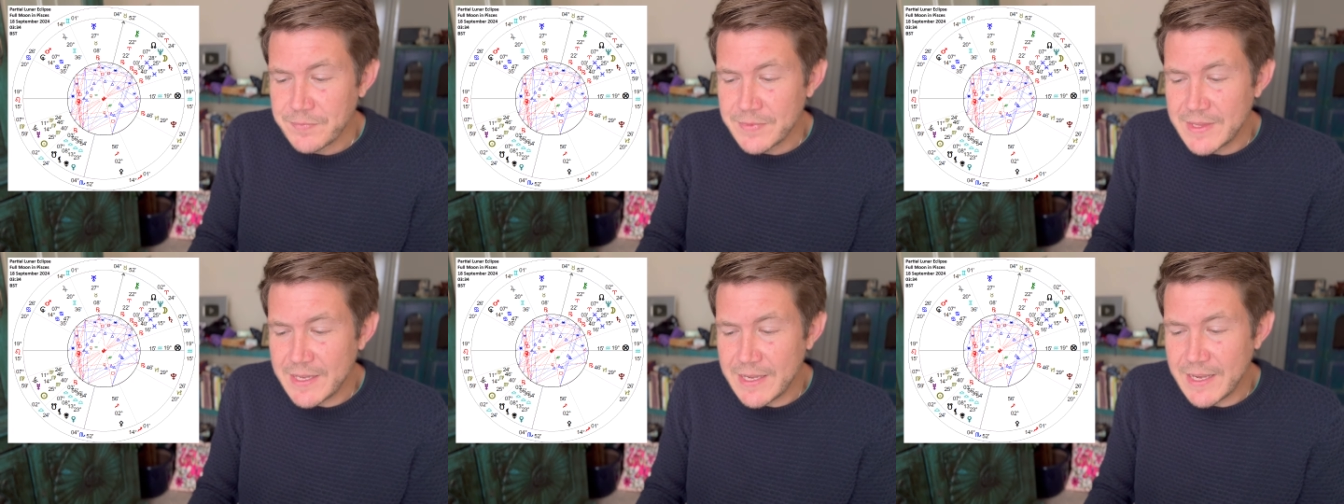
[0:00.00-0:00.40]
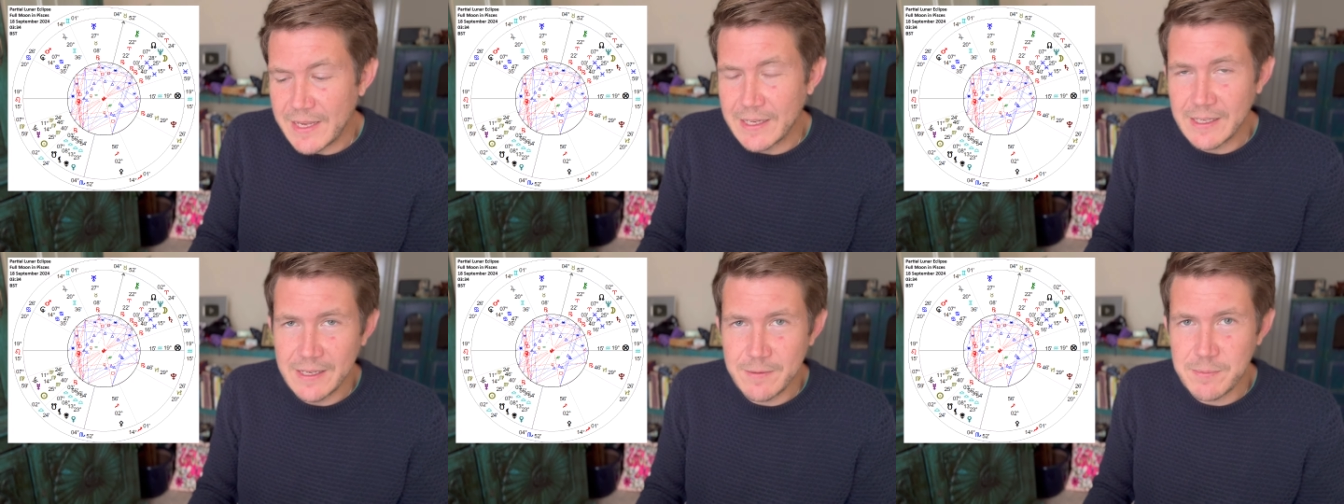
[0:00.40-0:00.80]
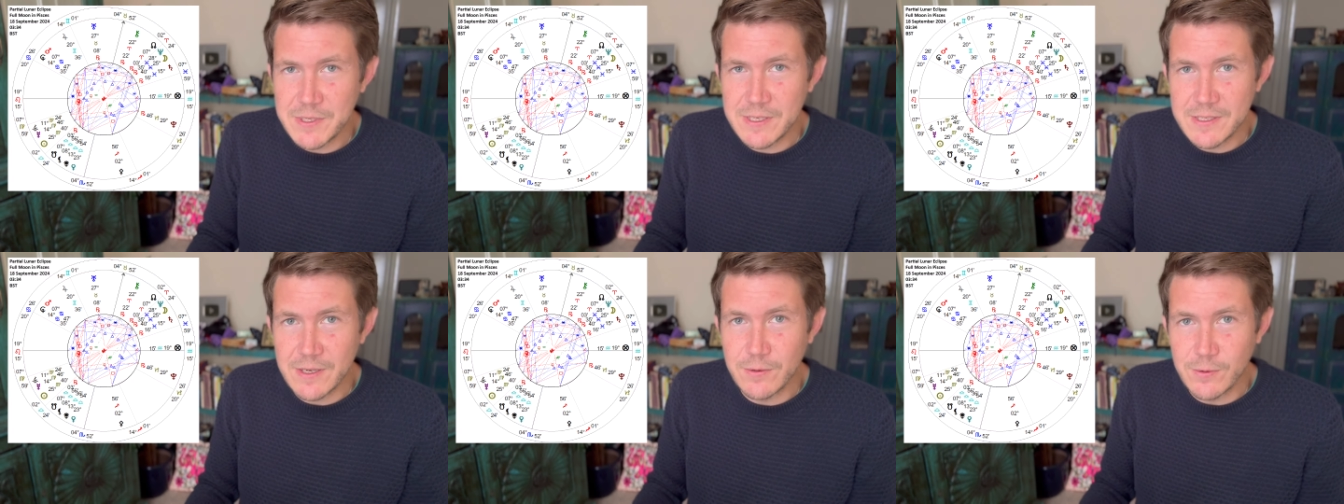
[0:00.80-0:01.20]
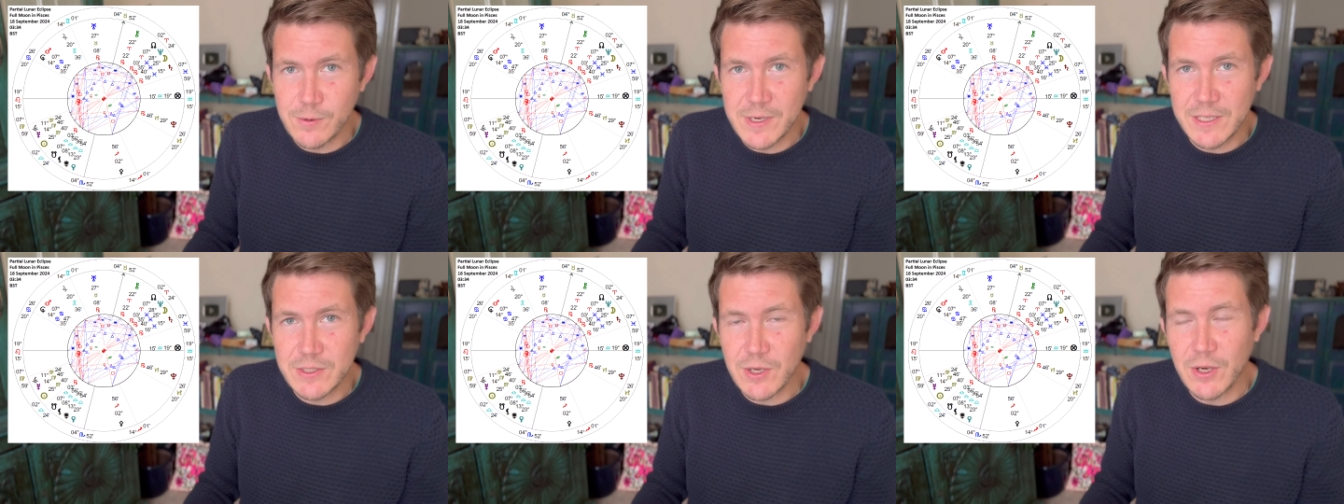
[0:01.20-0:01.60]
the eclipses are
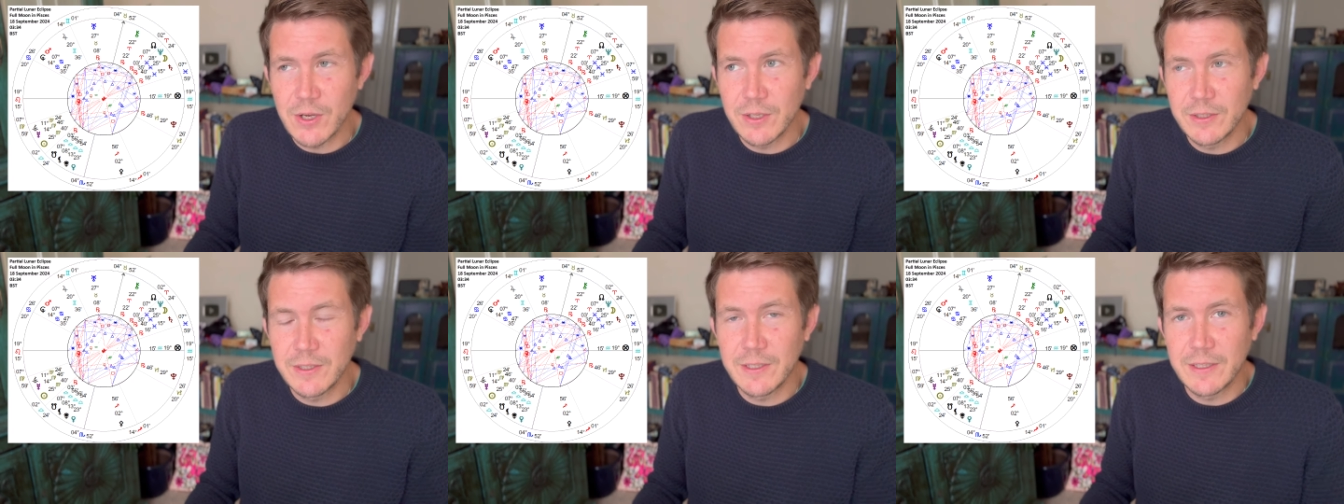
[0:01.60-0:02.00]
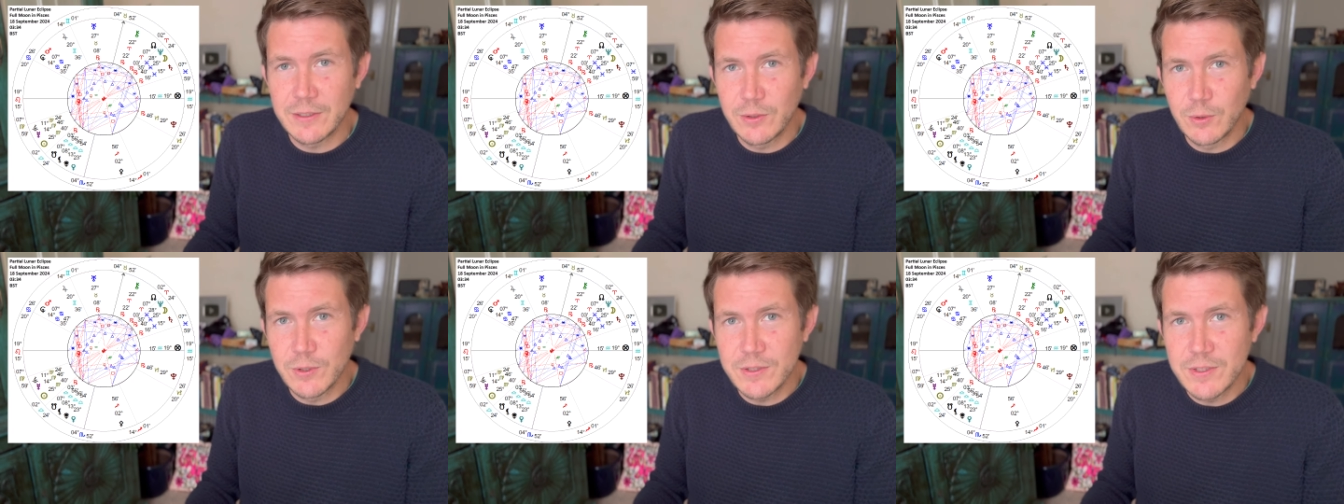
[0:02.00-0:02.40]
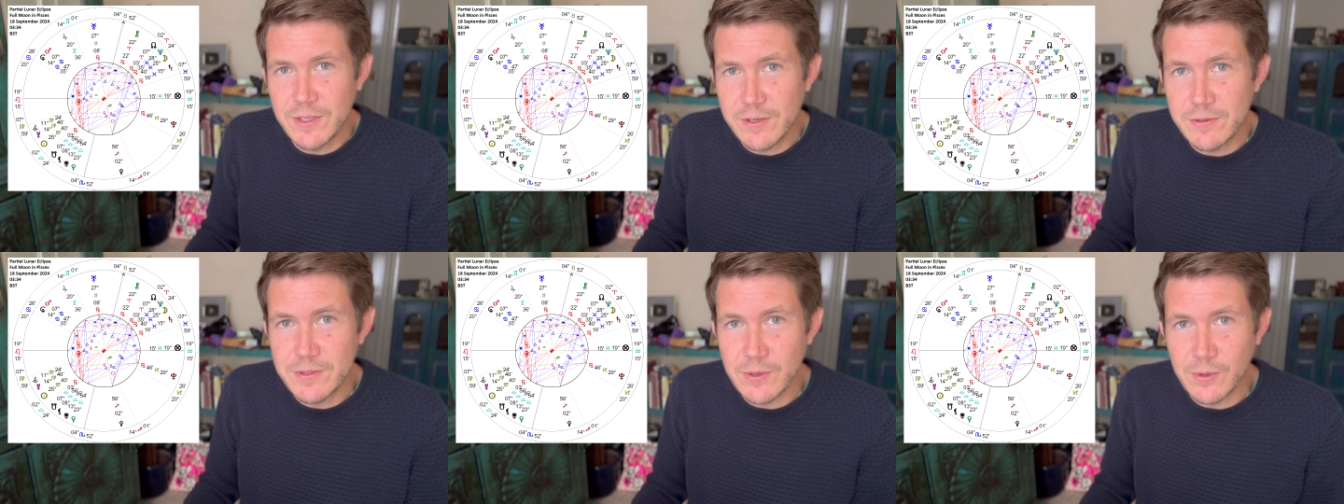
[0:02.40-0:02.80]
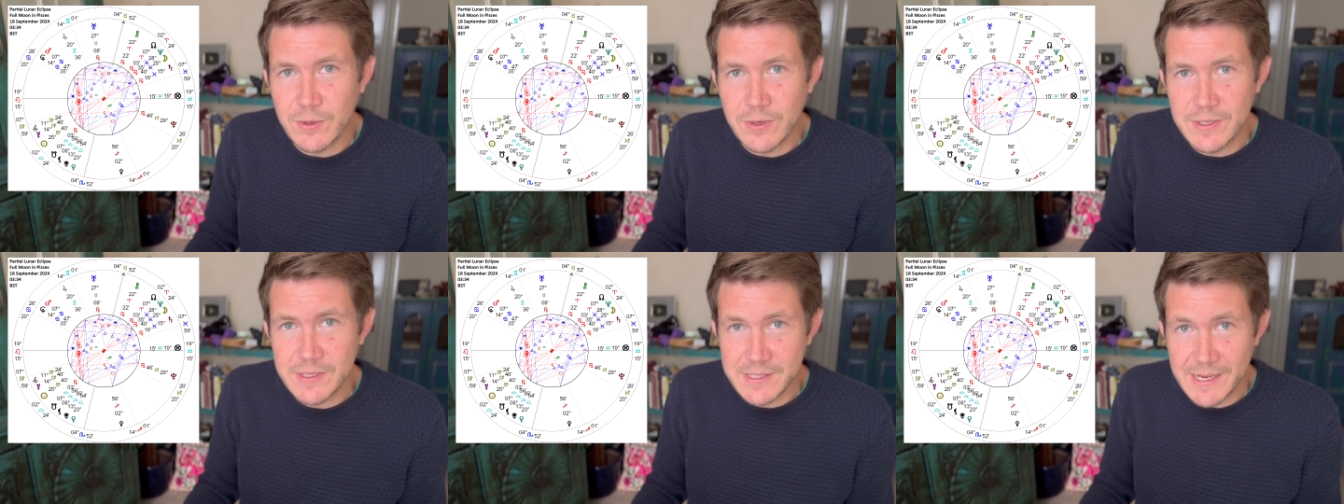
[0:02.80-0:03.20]
always on a north node
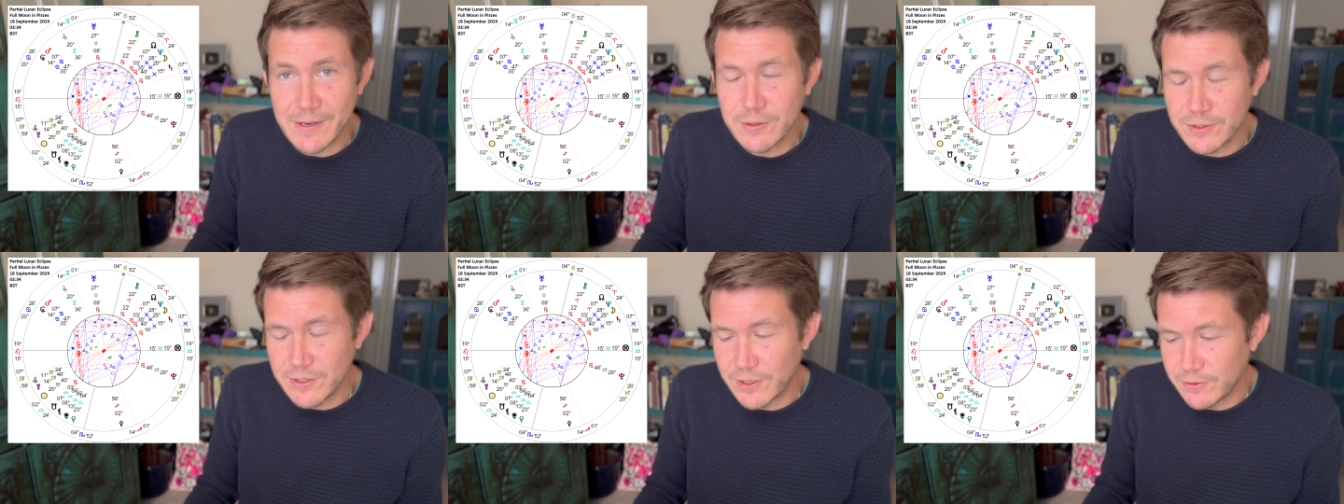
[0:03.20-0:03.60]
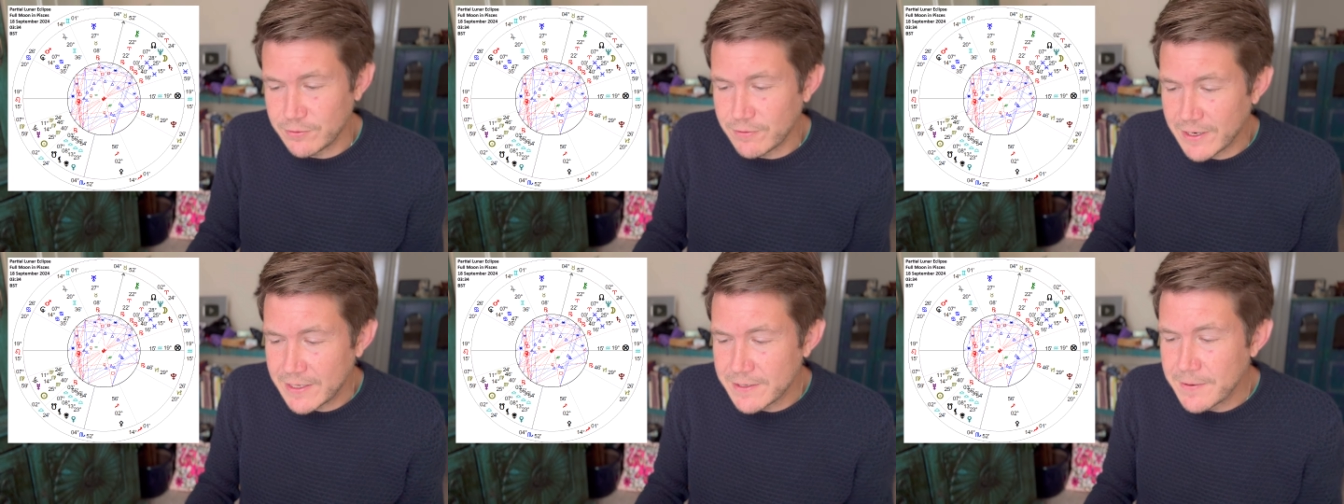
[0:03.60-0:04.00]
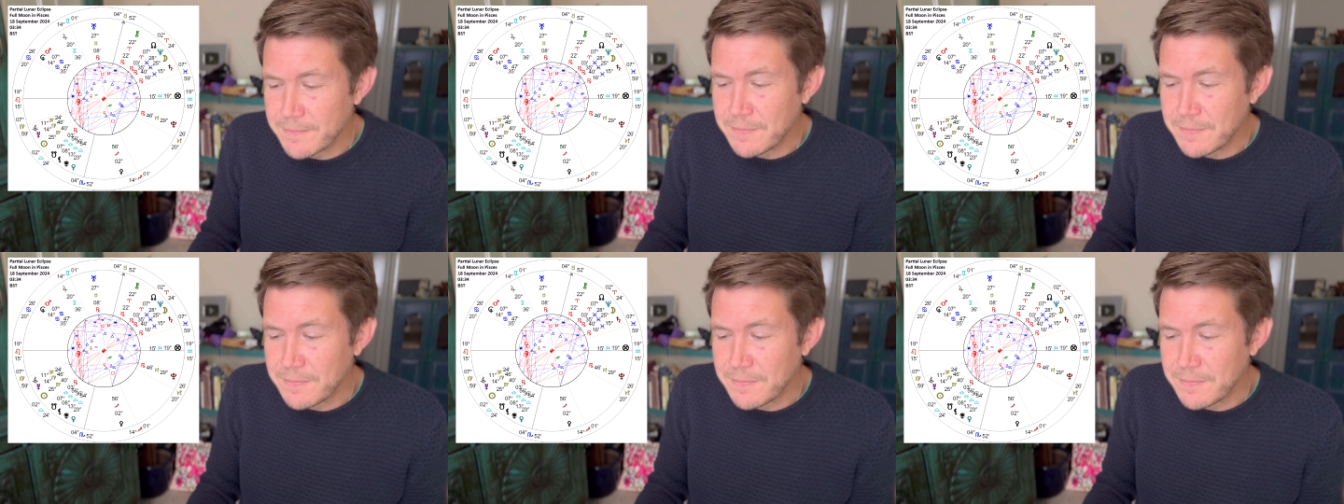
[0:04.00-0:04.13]
or south node, right?